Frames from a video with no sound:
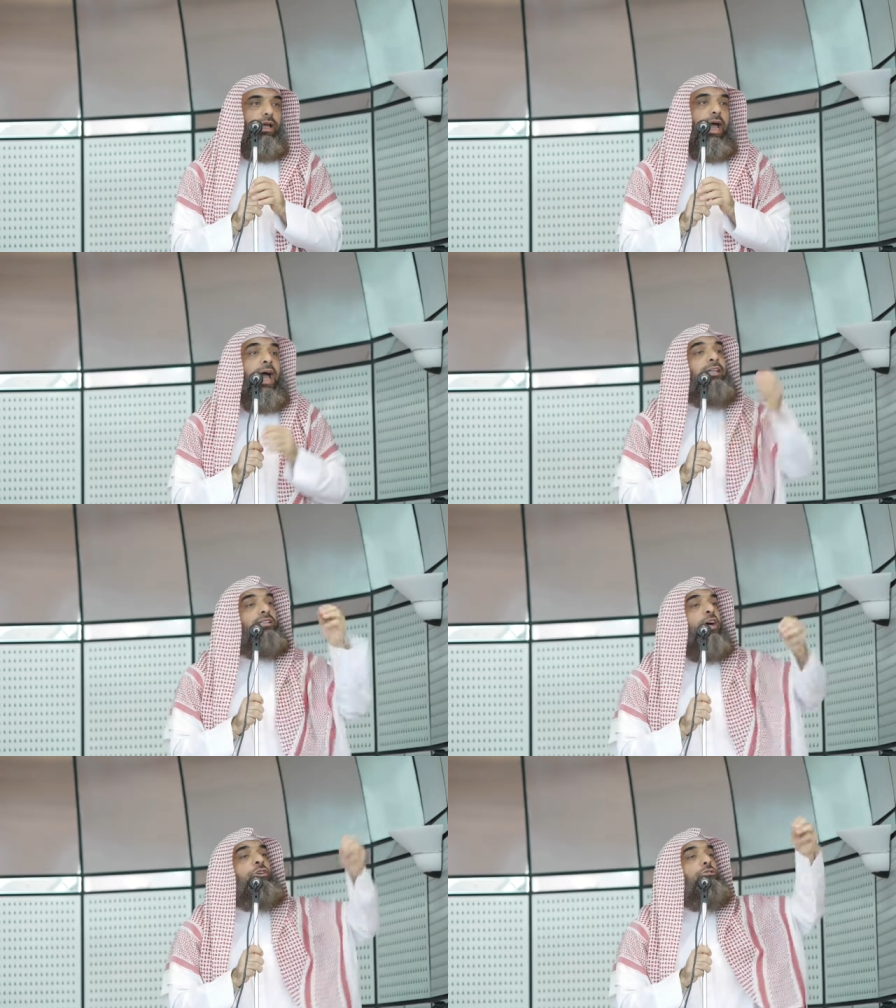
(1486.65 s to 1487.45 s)
and
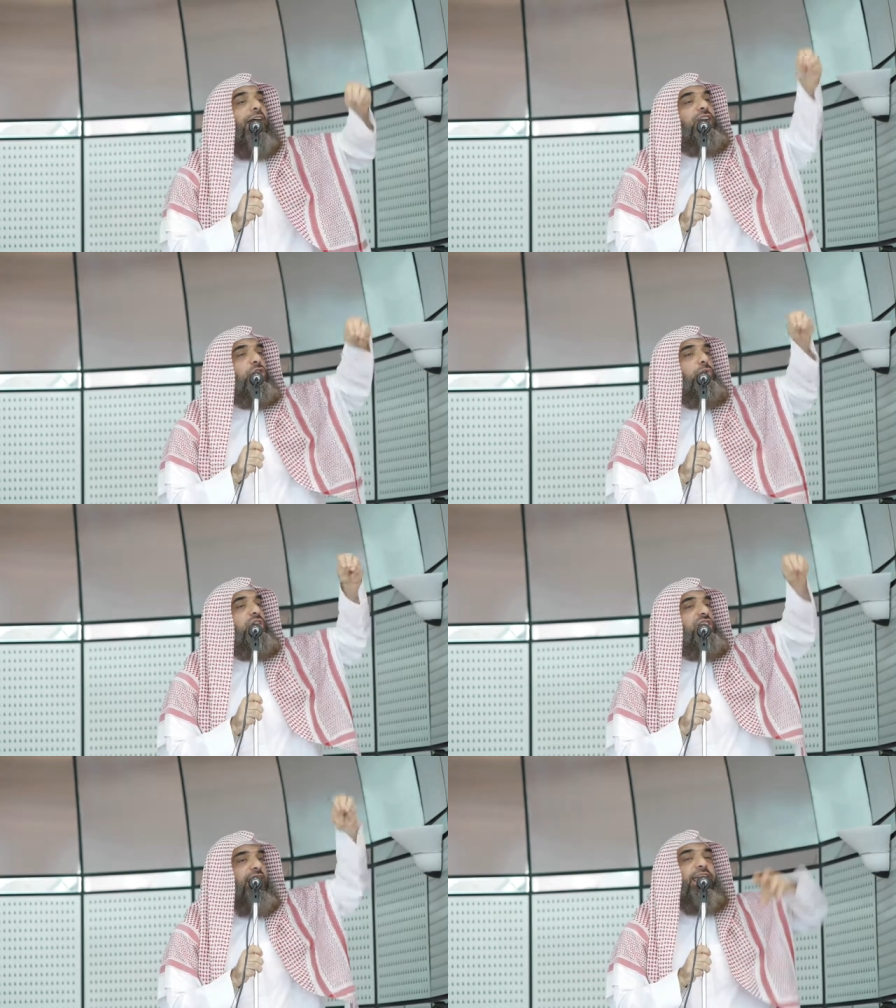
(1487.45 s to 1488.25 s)
done
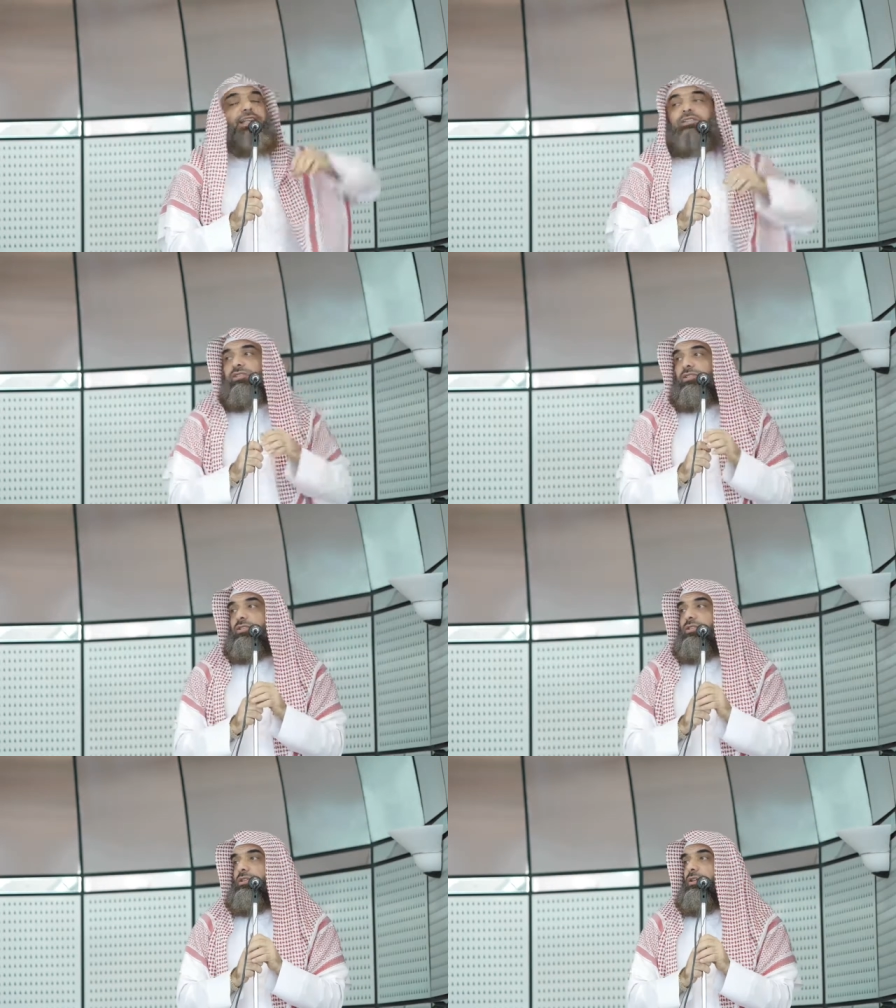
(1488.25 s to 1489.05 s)
righteous deeds
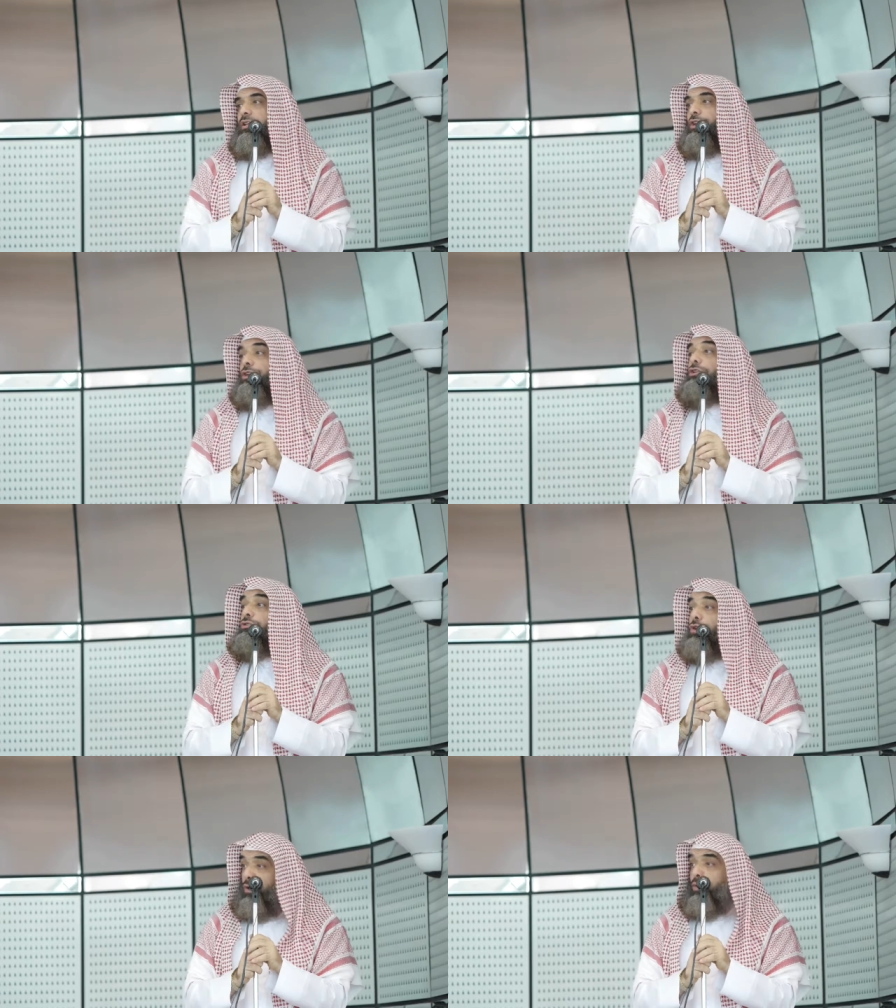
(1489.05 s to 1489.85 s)

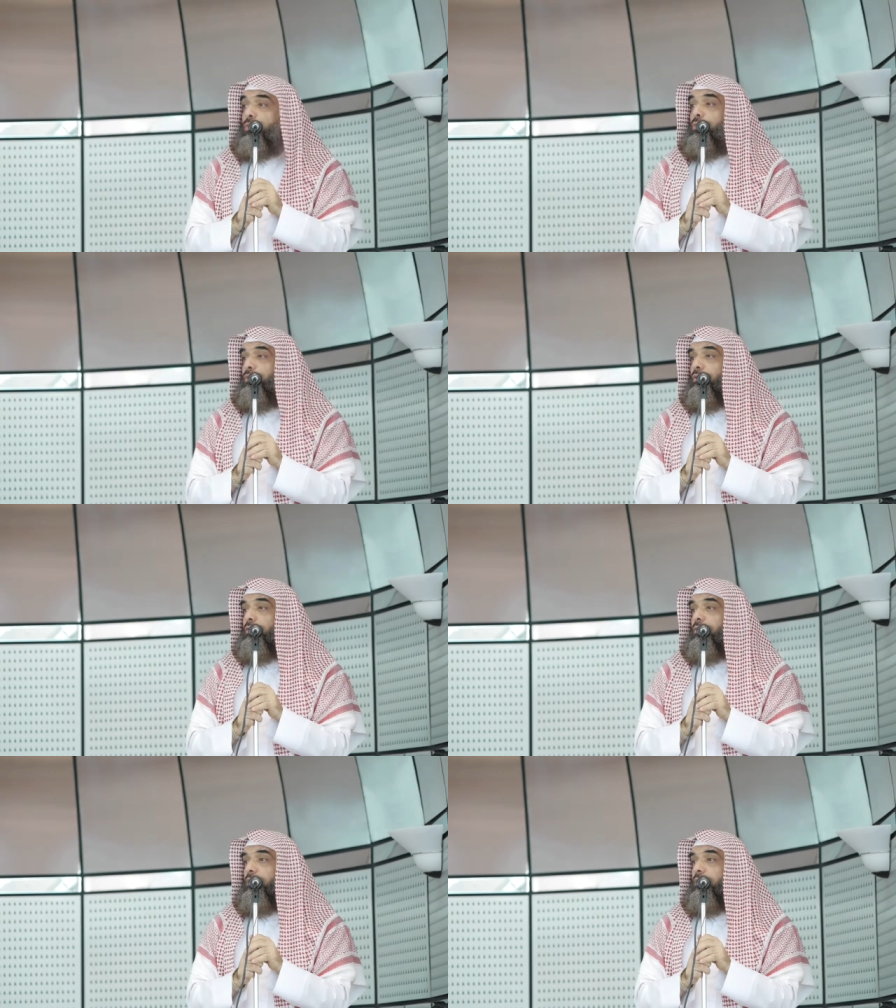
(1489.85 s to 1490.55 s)
to